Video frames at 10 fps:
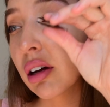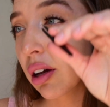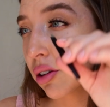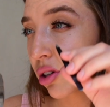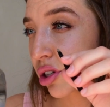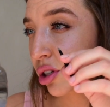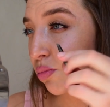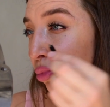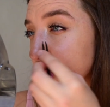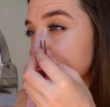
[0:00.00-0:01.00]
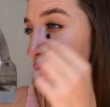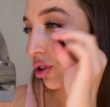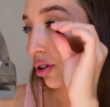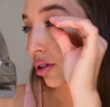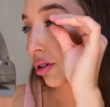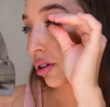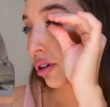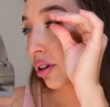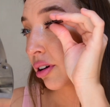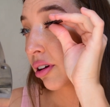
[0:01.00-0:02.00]
and just smoosh
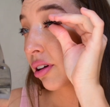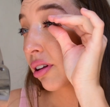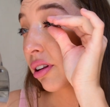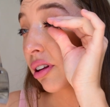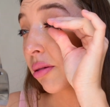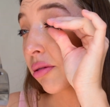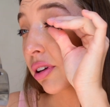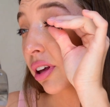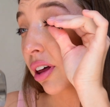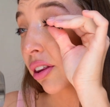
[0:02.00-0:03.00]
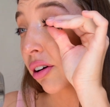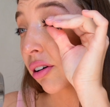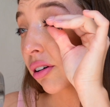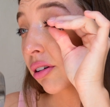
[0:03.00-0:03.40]
them together.